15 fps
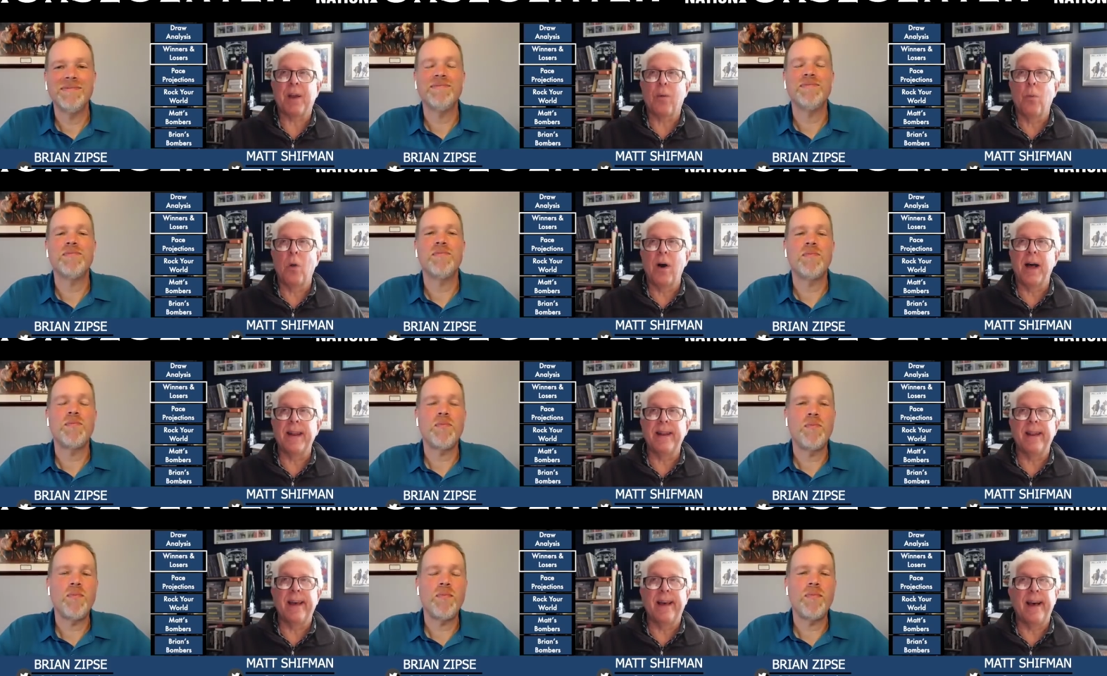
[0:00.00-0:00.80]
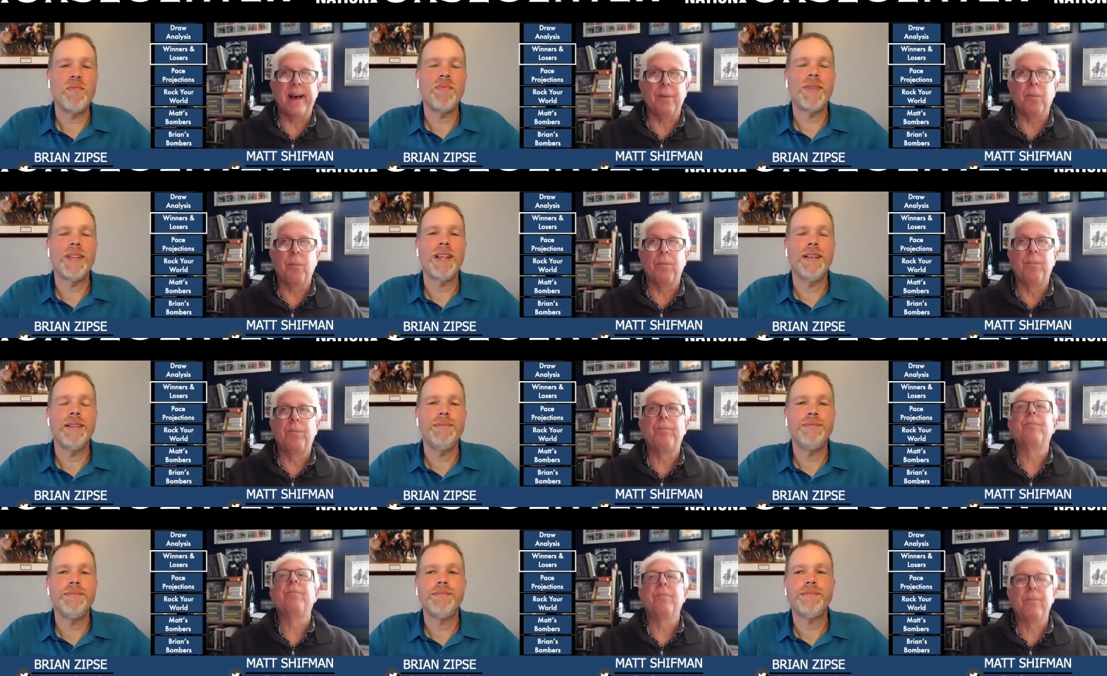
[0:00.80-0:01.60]
Speaker 1: one, um,
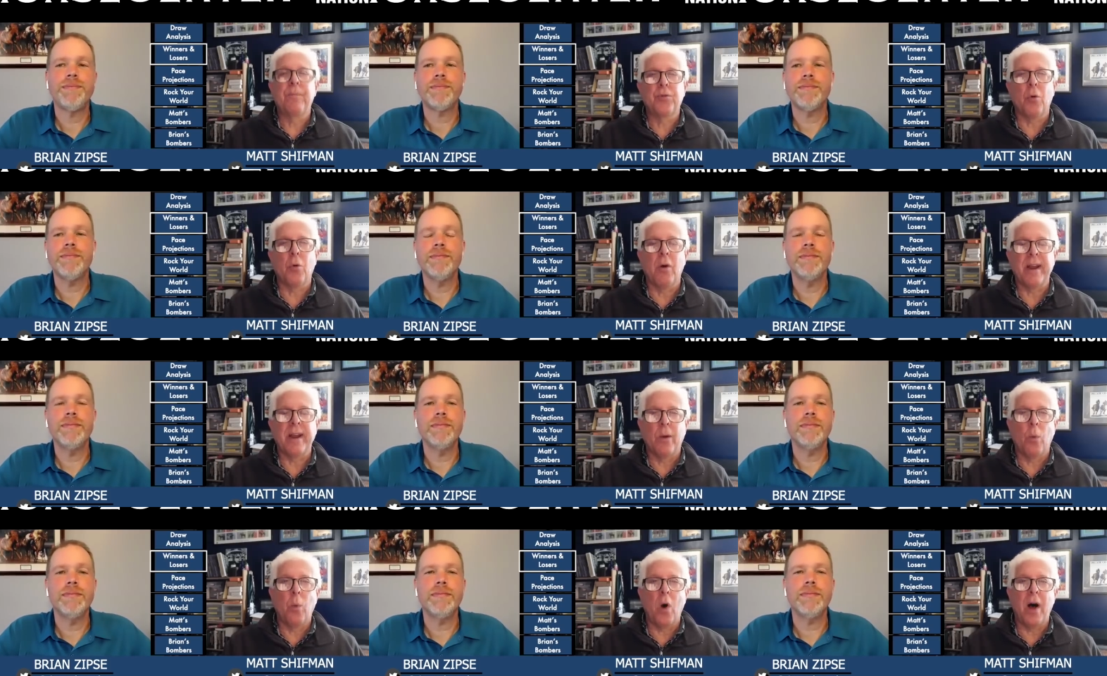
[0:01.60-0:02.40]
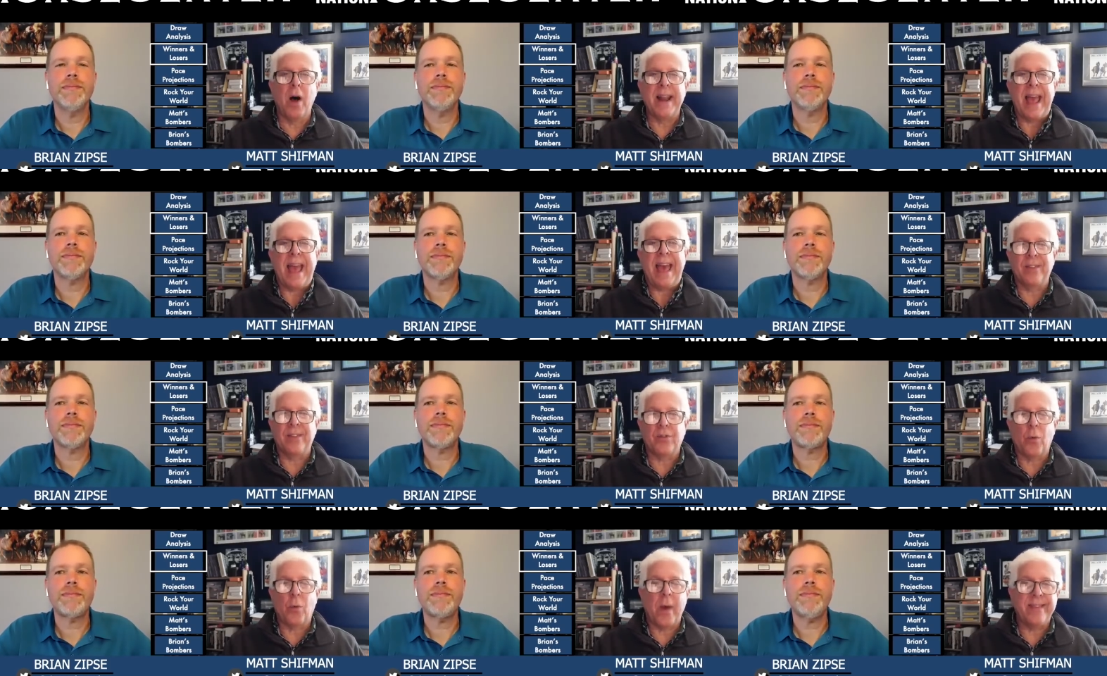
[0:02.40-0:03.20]
drawing the one and the
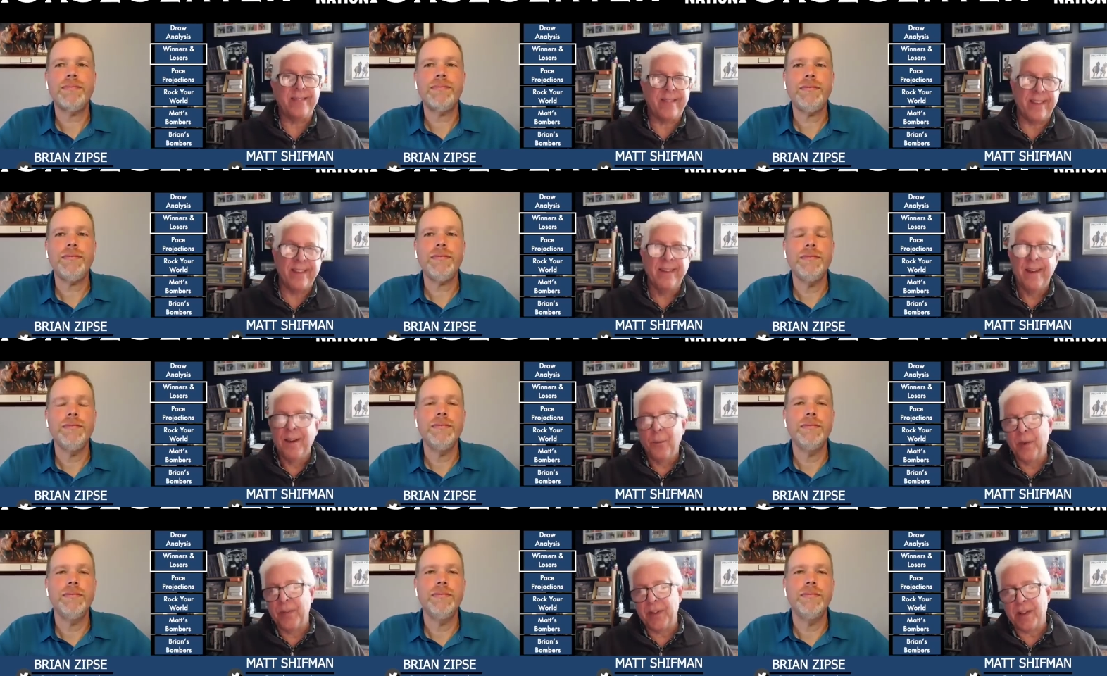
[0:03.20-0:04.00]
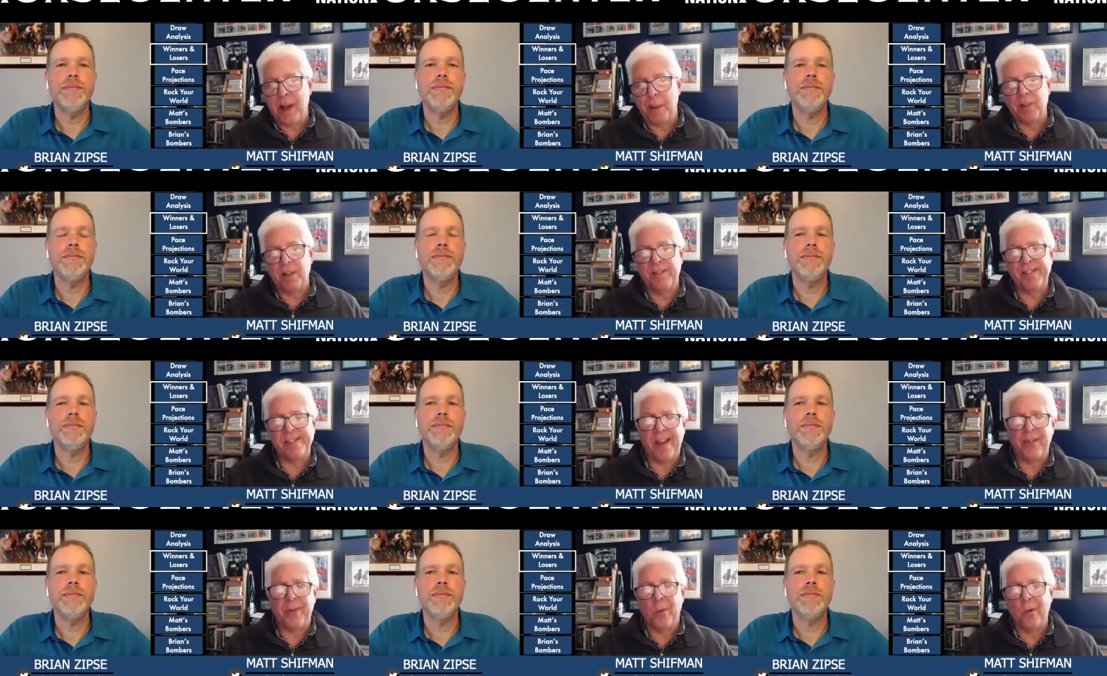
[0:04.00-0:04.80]
20 with a couple of his
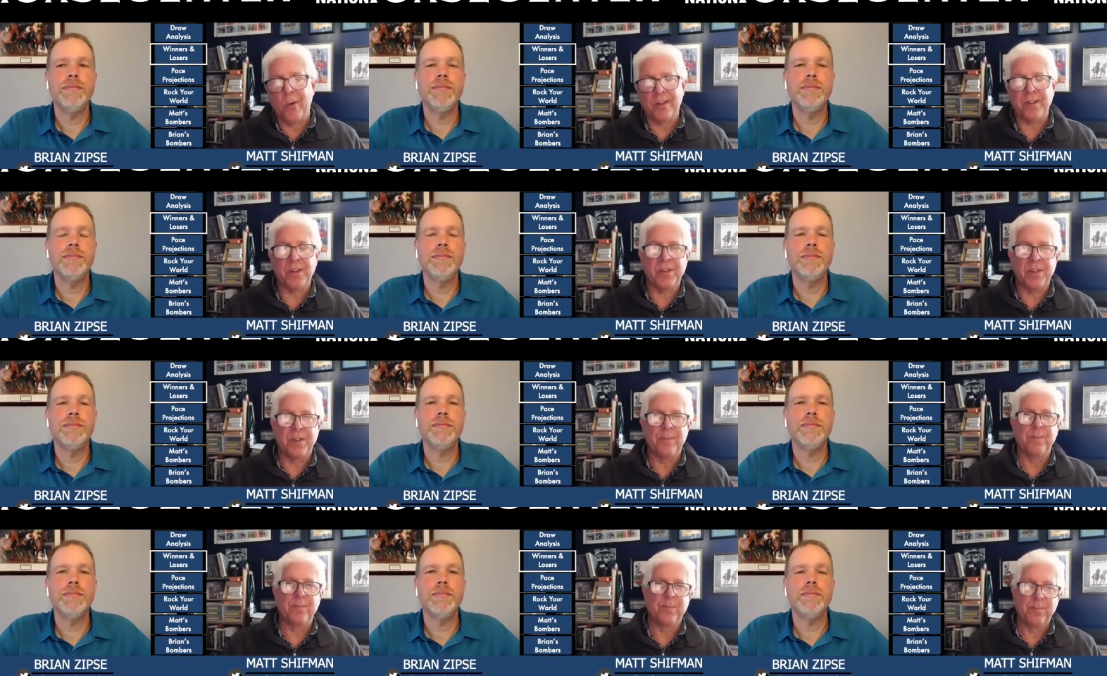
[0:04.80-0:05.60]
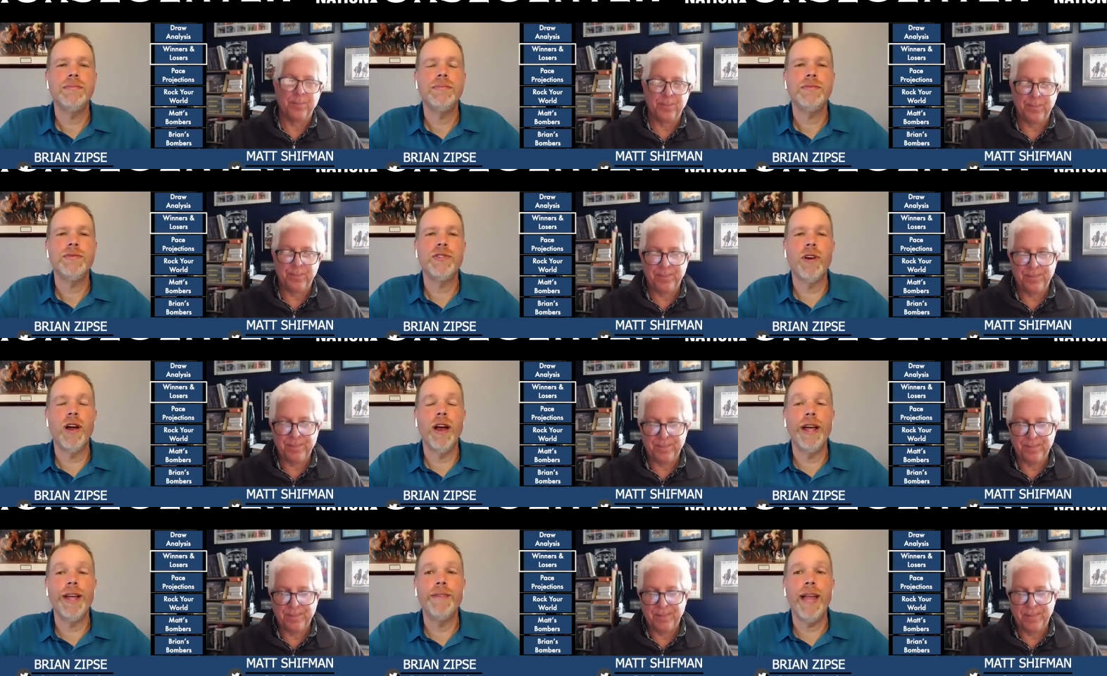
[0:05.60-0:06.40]
other horses.
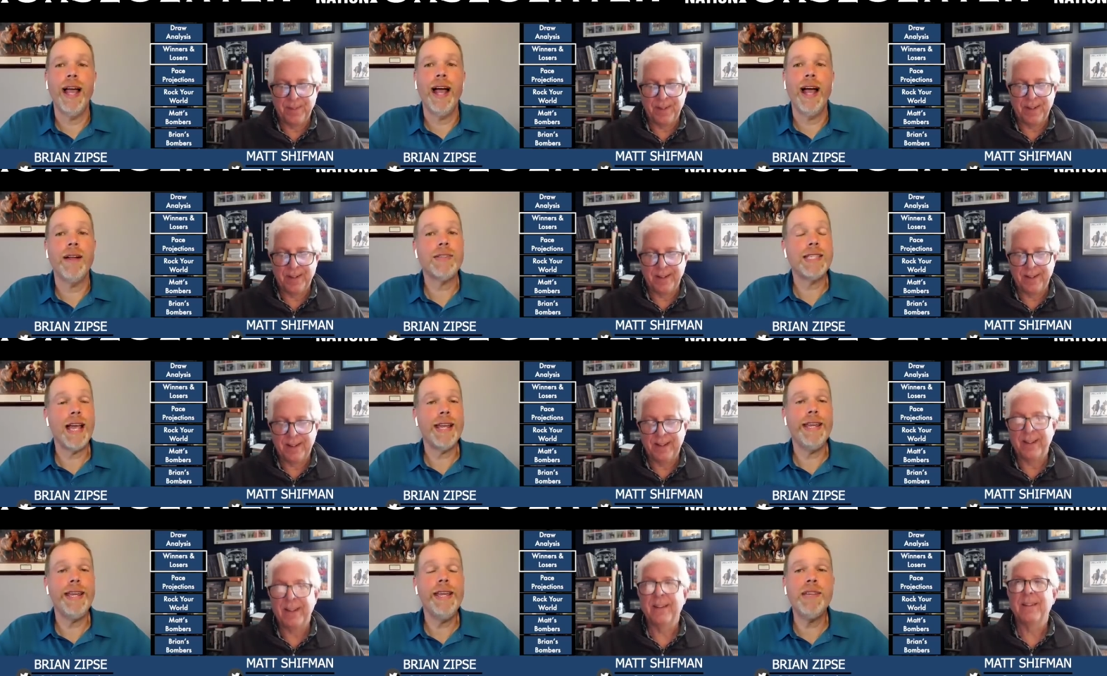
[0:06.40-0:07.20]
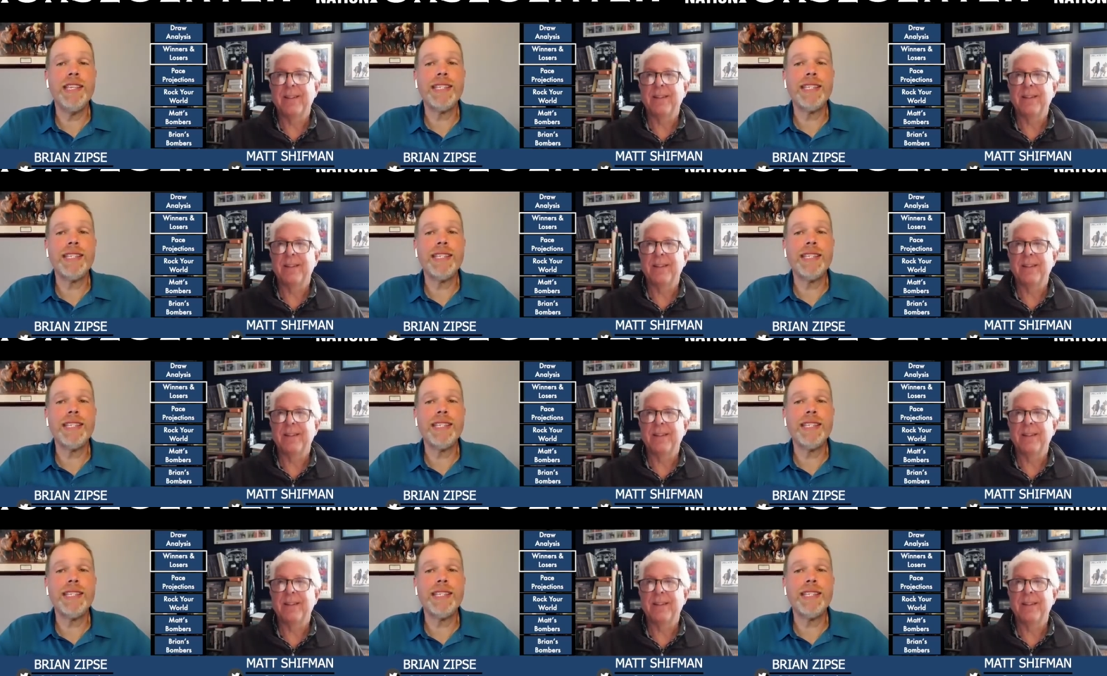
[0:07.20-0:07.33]
Speaker 2: Right. Outside him is